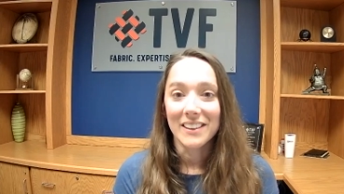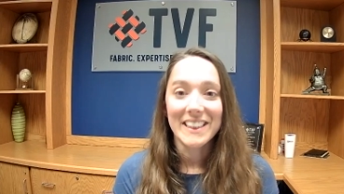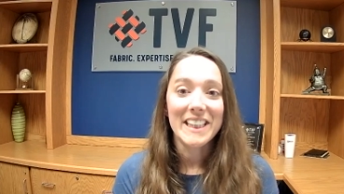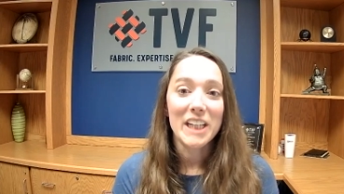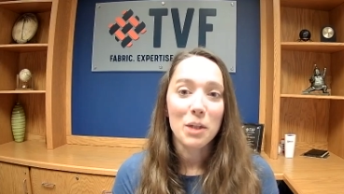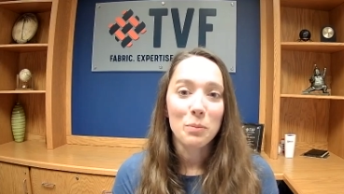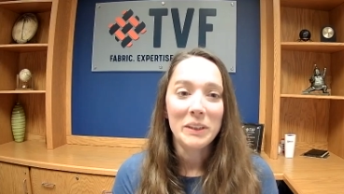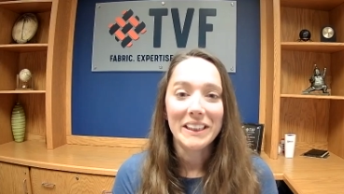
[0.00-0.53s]

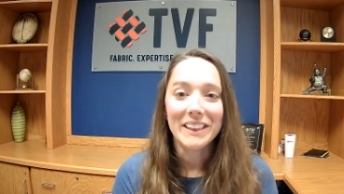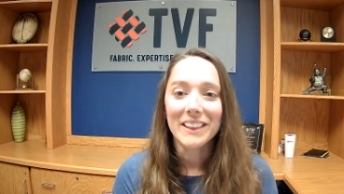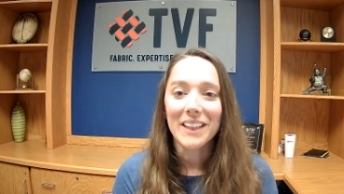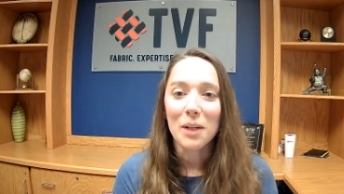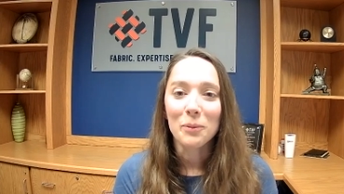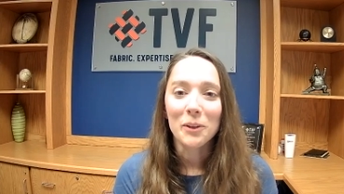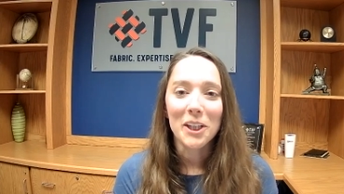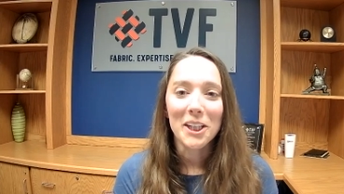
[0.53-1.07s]
ERP
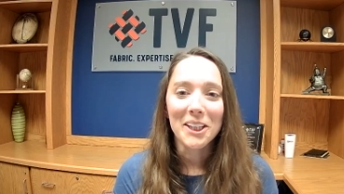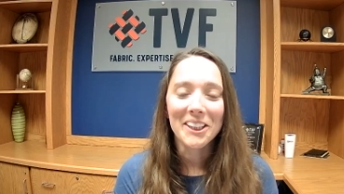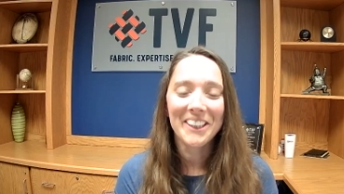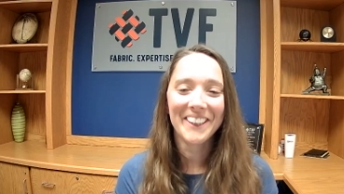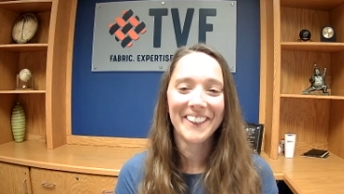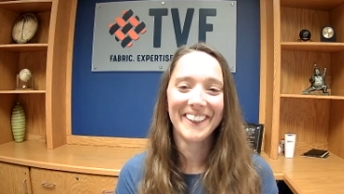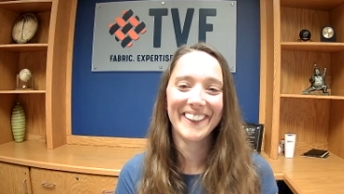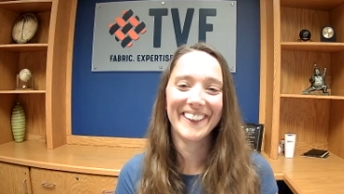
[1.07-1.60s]
upgrade.
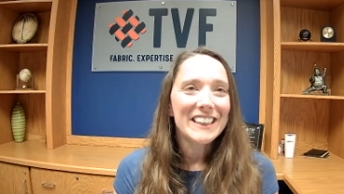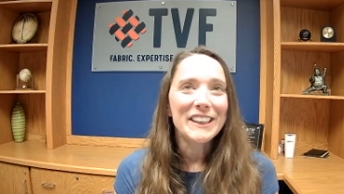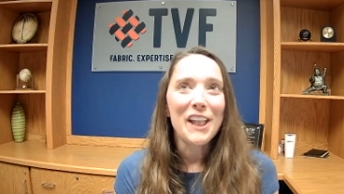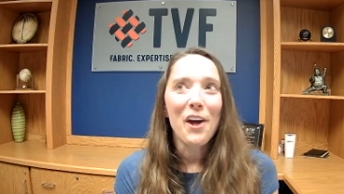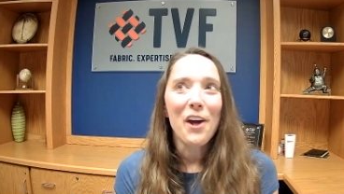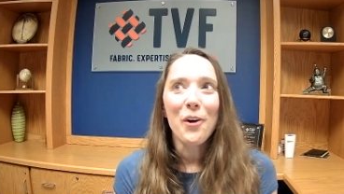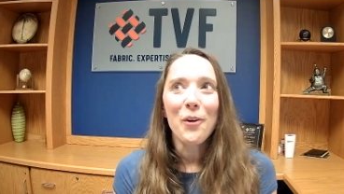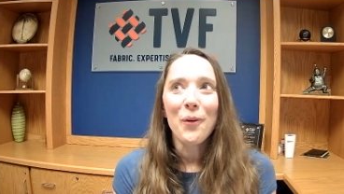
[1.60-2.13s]
So
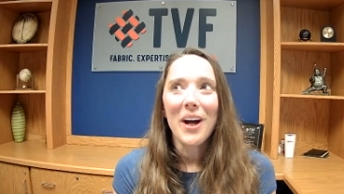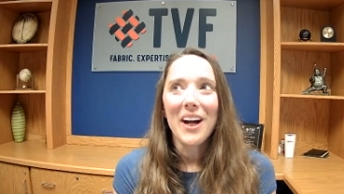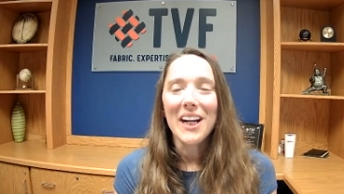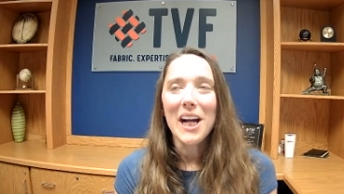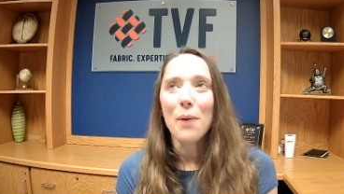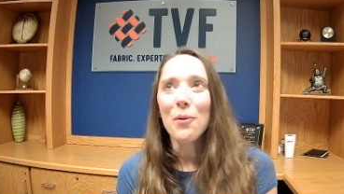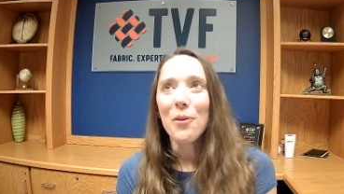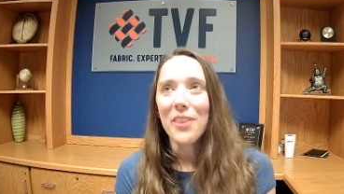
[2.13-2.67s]
a
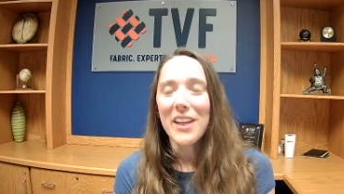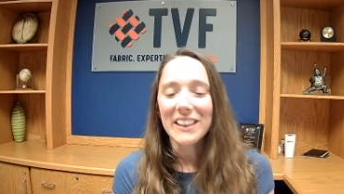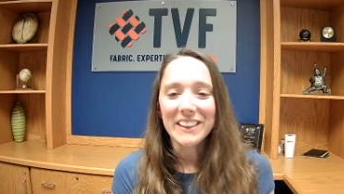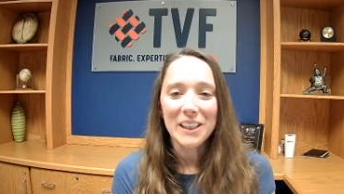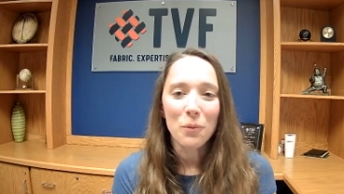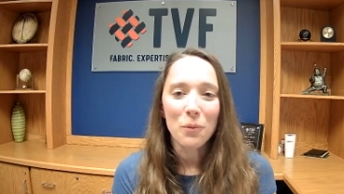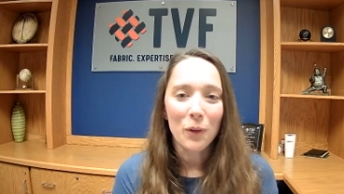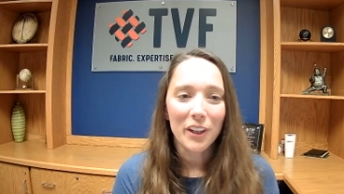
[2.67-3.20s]
couple things
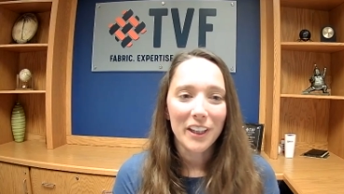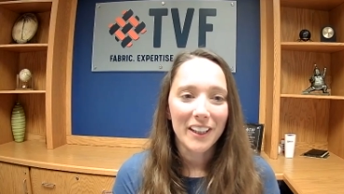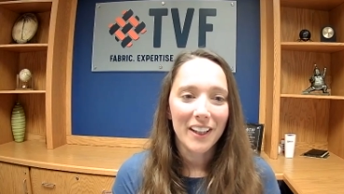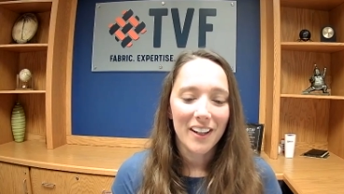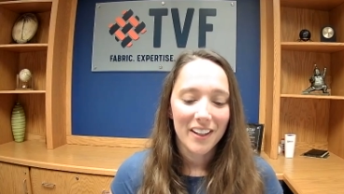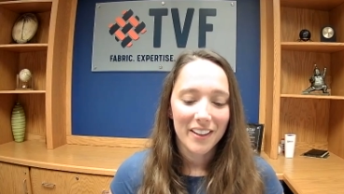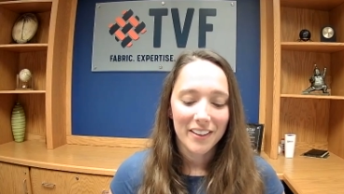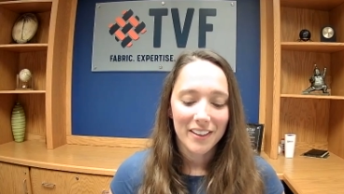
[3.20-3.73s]
that I'm working
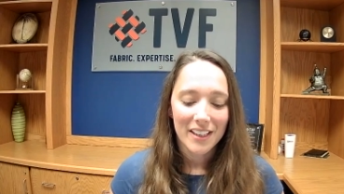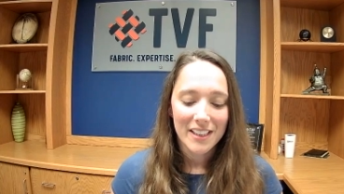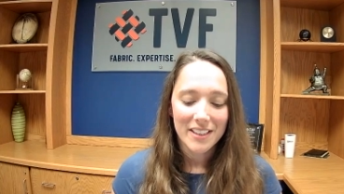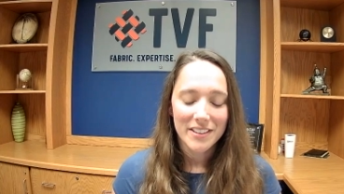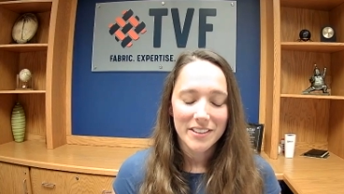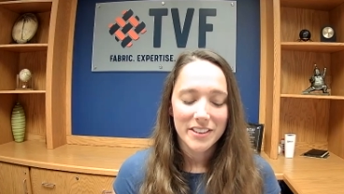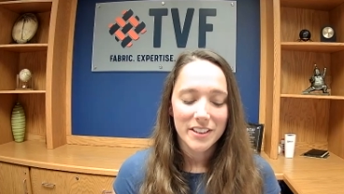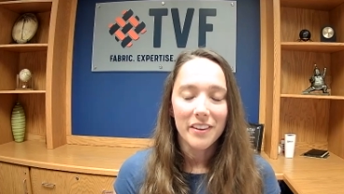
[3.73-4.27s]
on
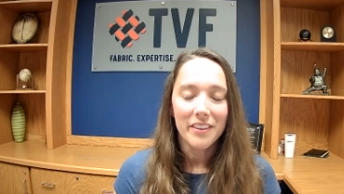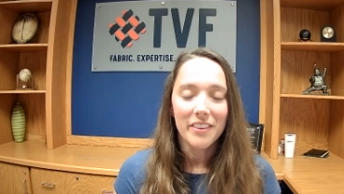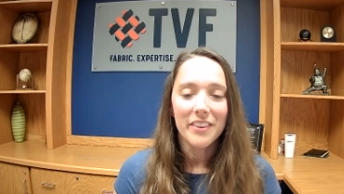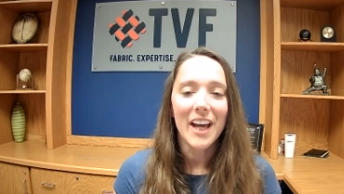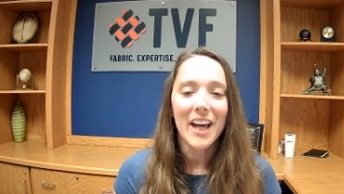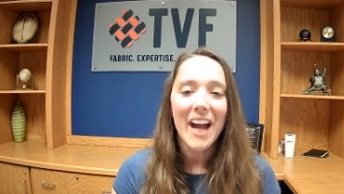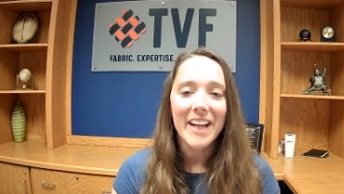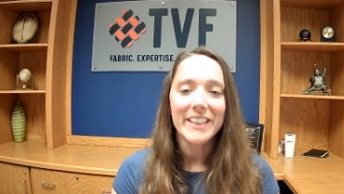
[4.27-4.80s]
is
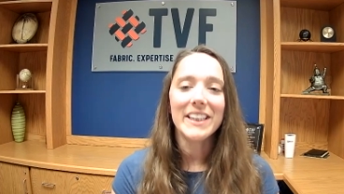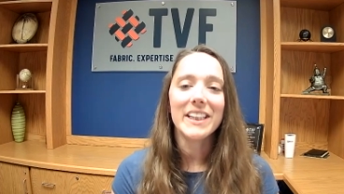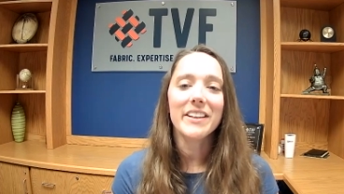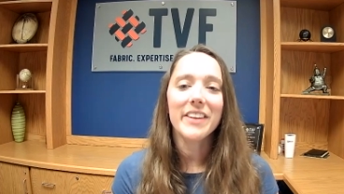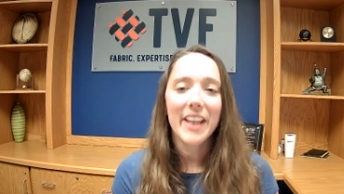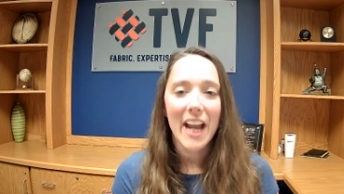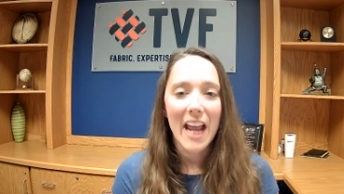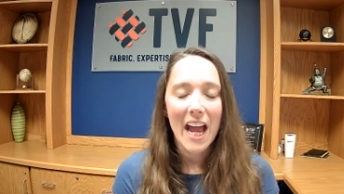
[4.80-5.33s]
the idea
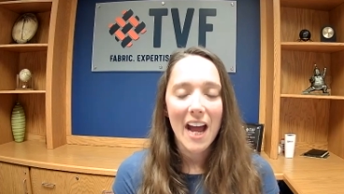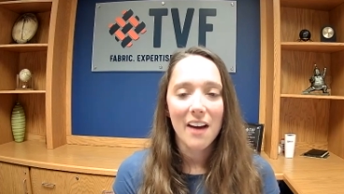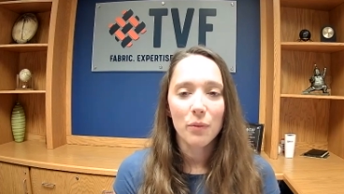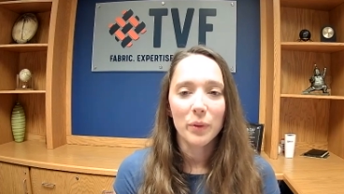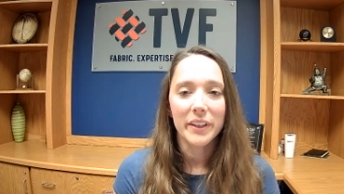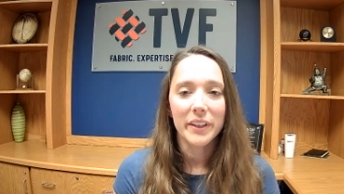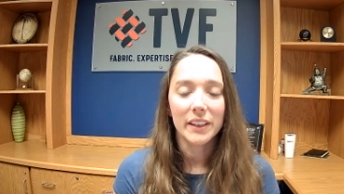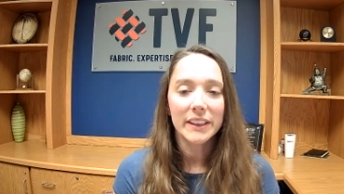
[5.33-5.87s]
that I have
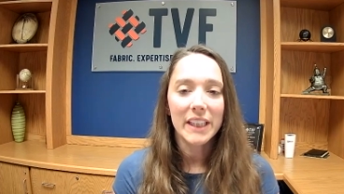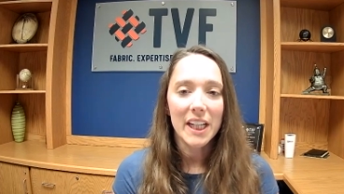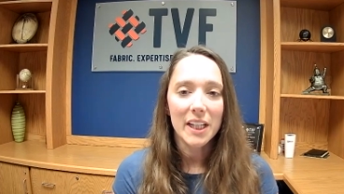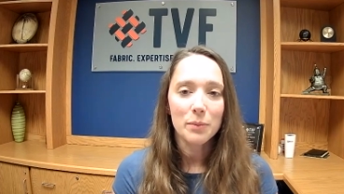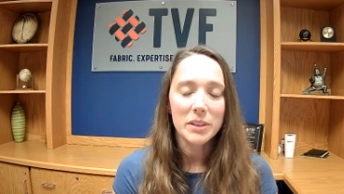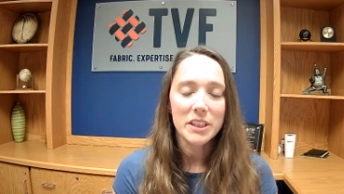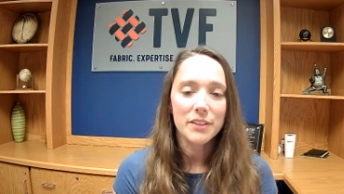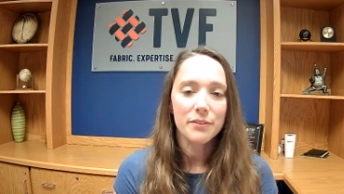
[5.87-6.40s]
with the
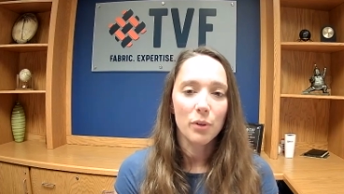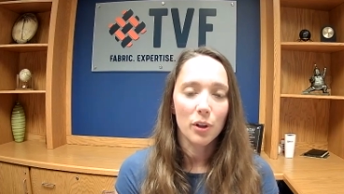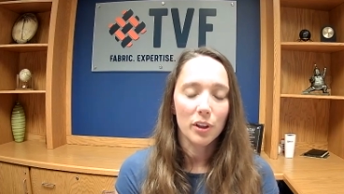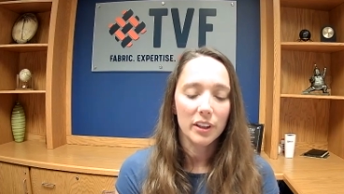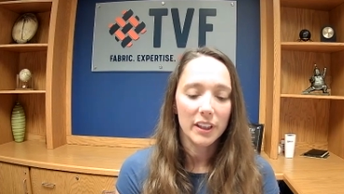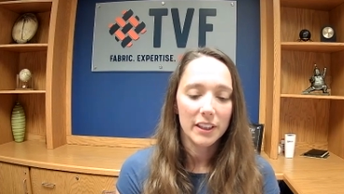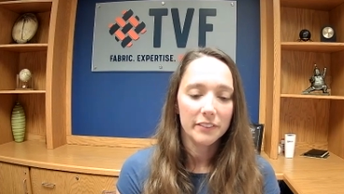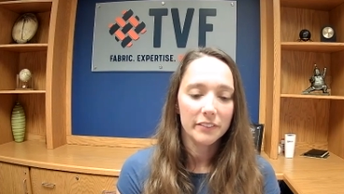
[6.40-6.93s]
autonomous
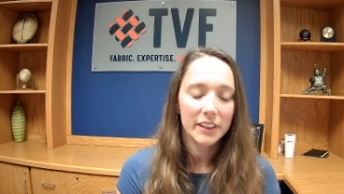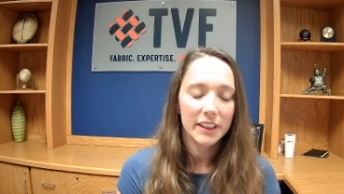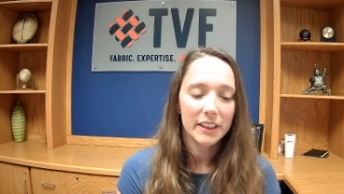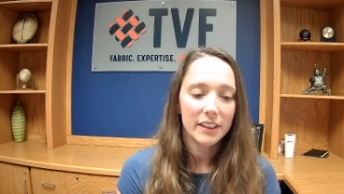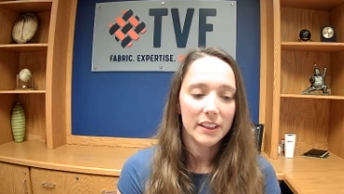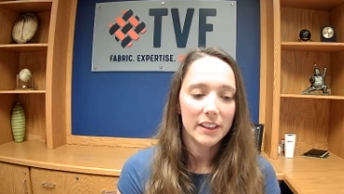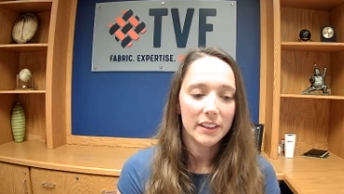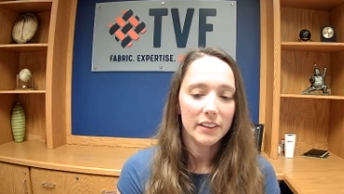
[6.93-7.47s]
forklifts
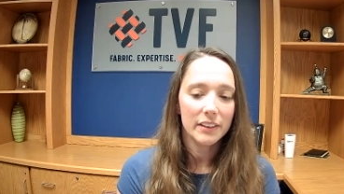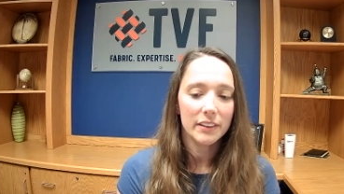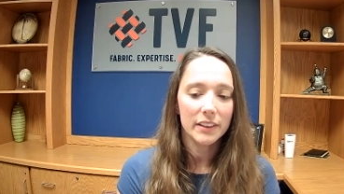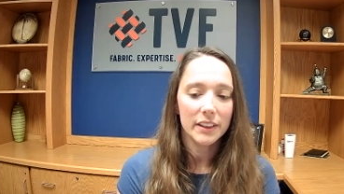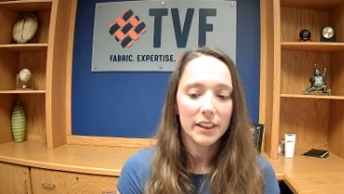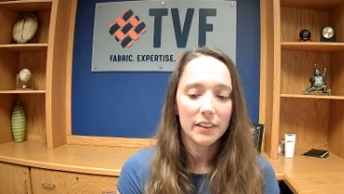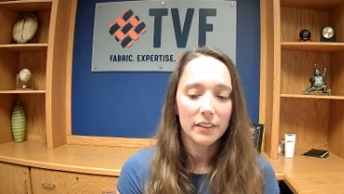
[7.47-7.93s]
is